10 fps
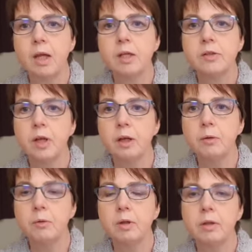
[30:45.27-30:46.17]

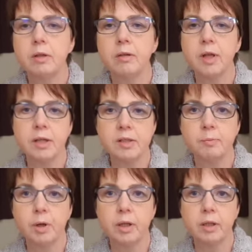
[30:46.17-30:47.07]
So that's
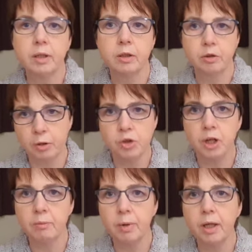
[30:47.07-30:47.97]
my
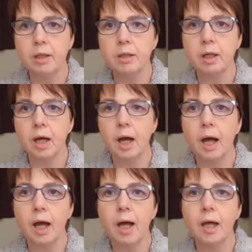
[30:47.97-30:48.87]
crochet make,
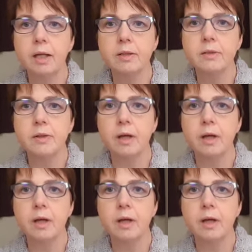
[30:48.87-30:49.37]
and